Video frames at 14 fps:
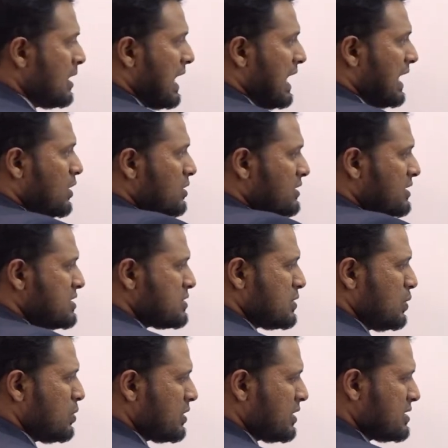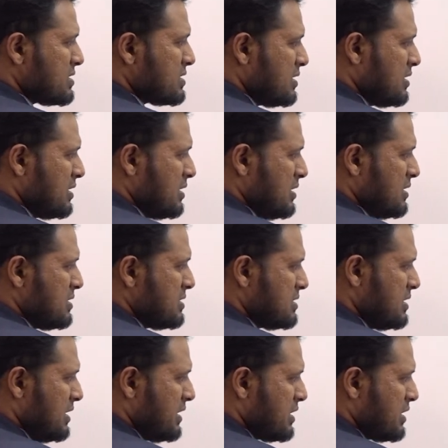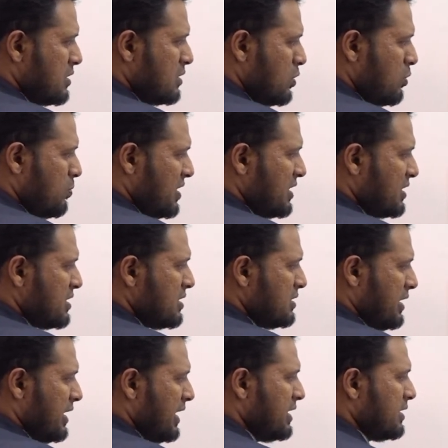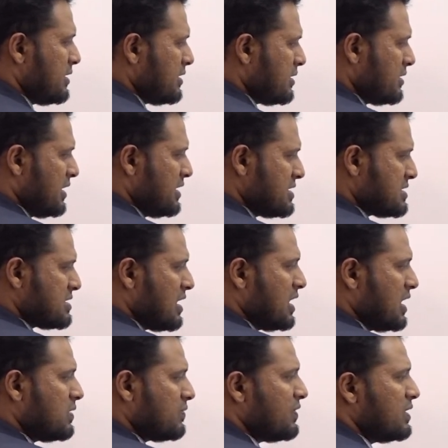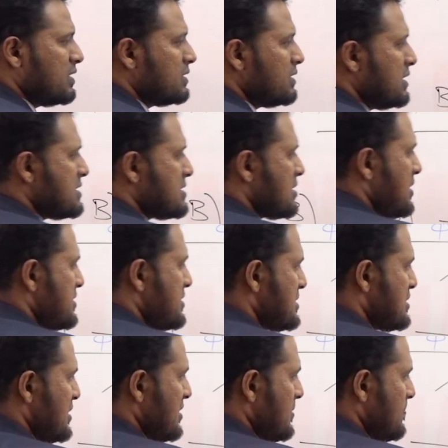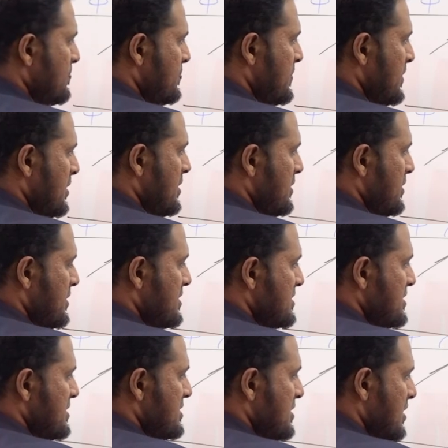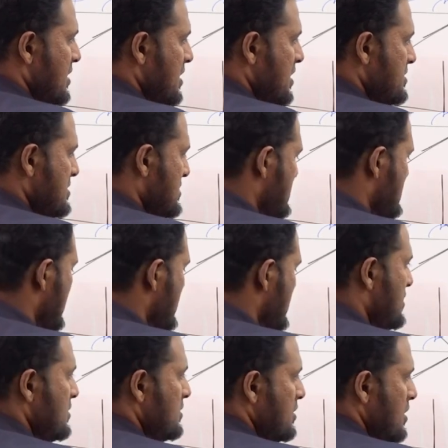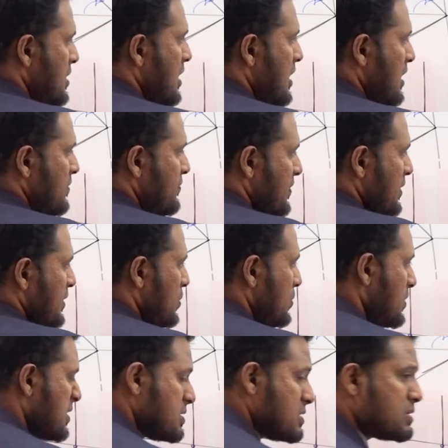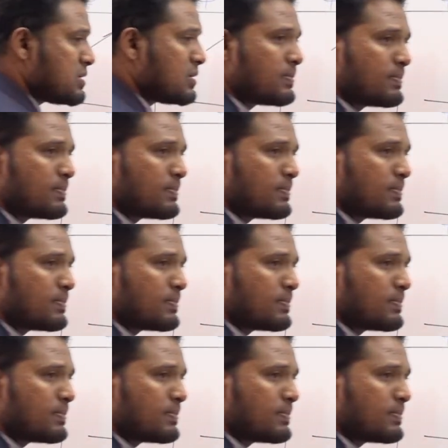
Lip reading: Along this locus, zeta omega n, that is alpha, is constant. This is constant alpha locus.